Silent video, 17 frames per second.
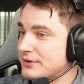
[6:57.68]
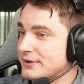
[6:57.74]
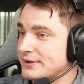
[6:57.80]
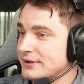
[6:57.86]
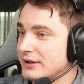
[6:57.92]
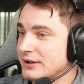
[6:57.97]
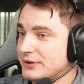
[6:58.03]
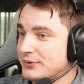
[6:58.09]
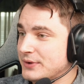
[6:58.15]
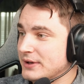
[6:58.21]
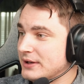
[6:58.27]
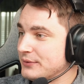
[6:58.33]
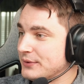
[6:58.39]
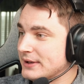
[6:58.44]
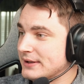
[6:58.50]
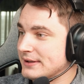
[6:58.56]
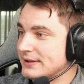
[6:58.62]
result. Here
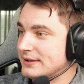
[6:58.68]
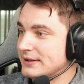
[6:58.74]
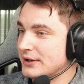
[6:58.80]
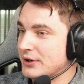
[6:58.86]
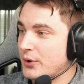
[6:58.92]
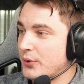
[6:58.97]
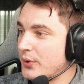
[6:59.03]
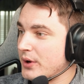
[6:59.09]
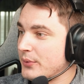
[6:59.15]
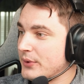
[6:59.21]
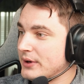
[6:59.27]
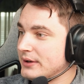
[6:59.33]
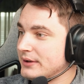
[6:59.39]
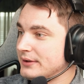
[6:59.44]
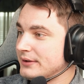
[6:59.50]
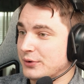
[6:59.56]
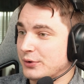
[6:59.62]
we can see a
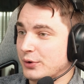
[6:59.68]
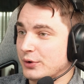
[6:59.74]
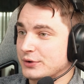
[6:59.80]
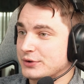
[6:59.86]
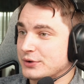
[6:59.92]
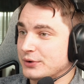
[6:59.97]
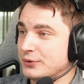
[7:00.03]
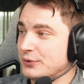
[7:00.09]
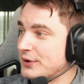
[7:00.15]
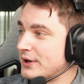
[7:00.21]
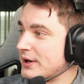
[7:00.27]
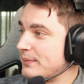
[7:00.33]
quiver. It'll also look